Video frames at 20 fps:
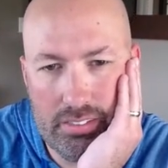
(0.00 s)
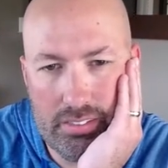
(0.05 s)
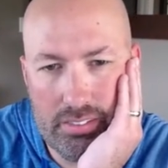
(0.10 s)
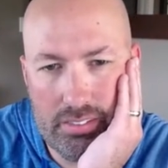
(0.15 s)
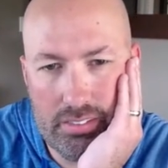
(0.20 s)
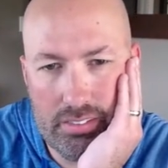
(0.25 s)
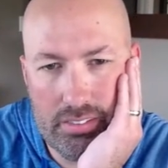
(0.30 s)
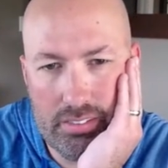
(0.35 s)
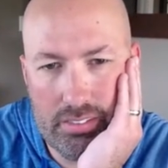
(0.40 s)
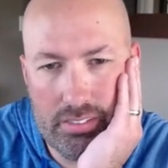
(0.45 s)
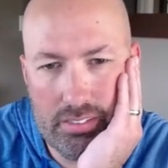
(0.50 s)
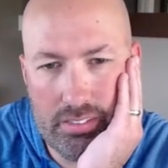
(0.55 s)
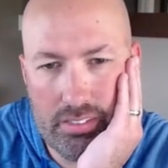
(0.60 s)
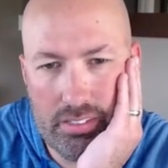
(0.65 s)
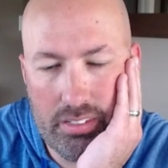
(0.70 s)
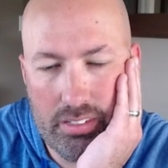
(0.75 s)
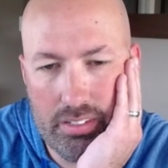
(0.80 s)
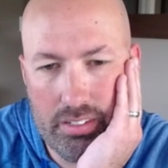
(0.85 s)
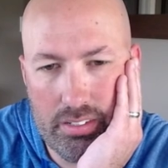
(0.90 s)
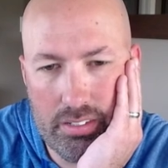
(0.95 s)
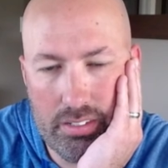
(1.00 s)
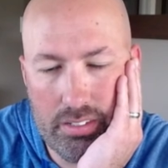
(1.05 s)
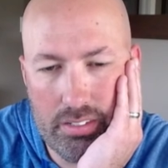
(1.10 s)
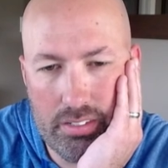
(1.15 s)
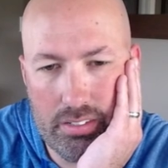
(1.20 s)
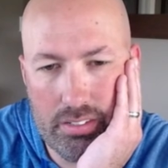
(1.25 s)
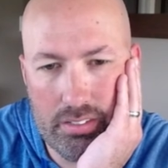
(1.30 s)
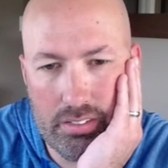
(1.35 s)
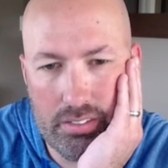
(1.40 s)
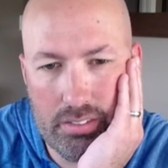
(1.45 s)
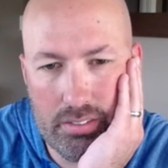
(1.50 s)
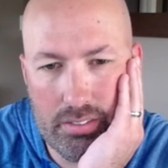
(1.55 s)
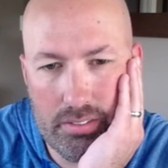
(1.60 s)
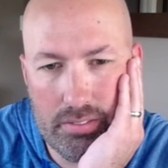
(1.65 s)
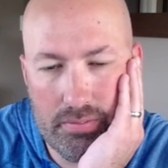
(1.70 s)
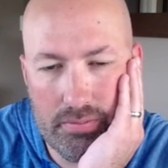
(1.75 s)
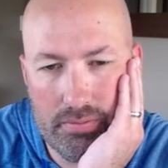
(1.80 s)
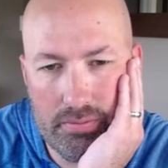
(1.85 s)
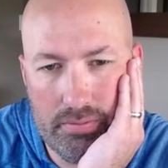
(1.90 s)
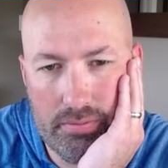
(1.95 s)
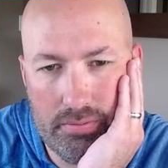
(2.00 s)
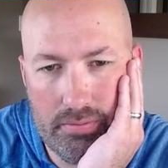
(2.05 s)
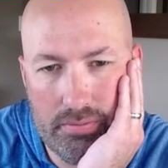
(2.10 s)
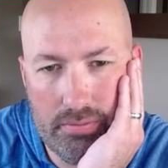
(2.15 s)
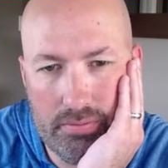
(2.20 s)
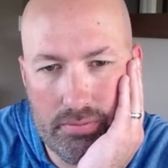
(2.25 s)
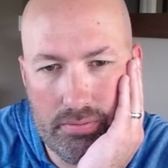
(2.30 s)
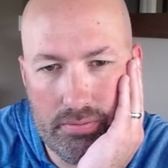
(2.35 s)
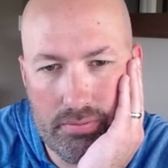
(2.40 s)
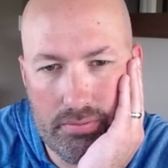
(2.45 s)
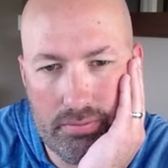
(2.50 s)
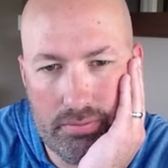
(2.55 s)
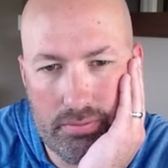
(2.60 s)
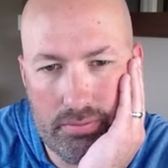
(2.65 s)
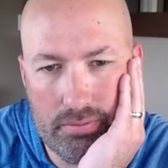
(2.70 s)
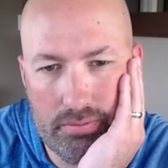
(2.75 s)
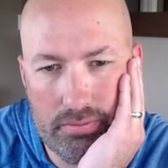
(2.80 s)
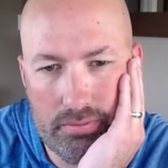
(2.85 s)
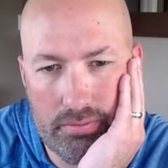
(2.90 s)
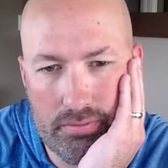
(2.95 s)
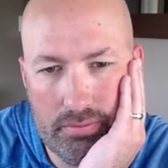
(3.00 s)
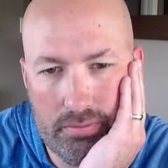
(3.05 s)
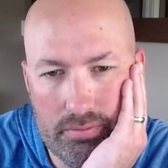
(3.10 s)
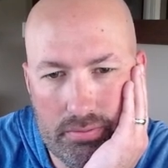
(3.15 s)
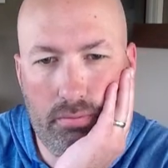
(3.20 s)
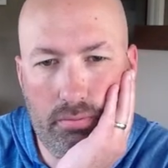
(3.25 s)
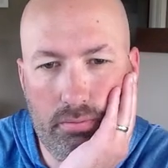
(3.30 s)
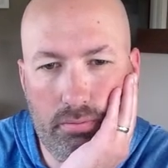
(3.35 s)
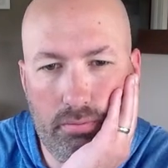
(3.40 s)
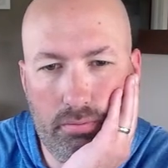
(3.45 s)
Nobody speaks.